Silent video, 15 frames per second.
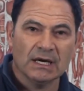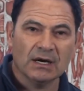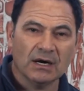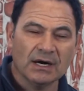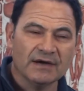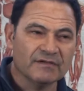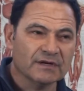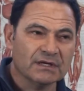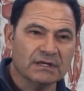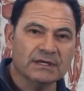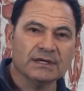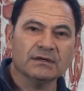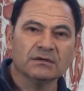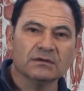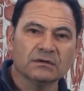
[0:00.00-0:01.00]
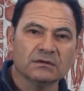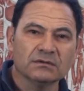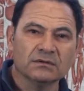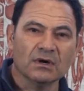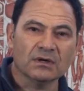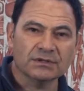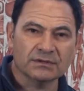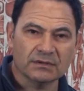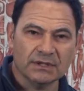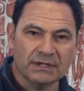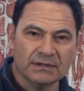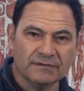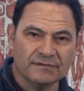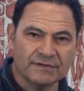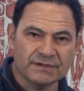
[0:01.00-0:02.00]
I have a clinical doctorate
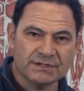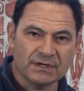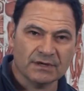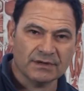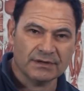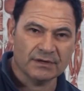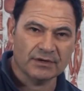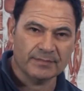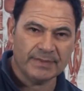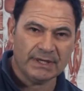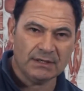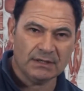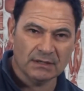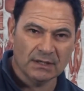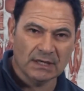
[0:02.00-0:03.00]
in physiotherapy